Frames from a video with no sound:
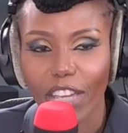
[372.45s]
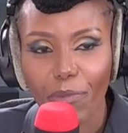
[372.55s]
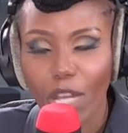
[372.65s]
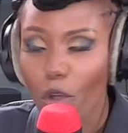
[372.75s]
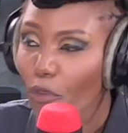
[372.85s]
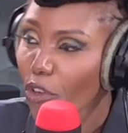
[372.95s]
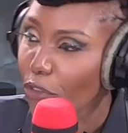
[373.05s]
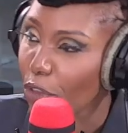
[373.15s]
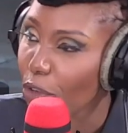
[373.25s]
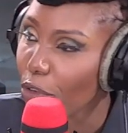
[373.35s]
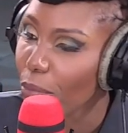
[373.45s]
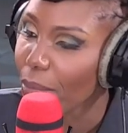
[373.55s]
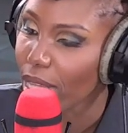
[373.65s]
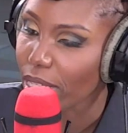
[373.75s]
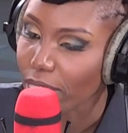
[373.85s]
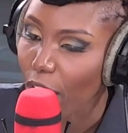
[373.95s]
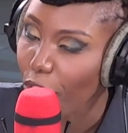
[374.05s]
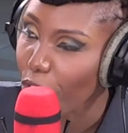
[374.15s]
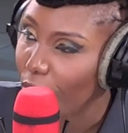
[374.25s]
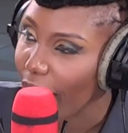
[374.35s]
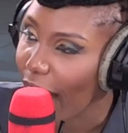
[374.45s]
Give me an overview, Melissa, of your yes.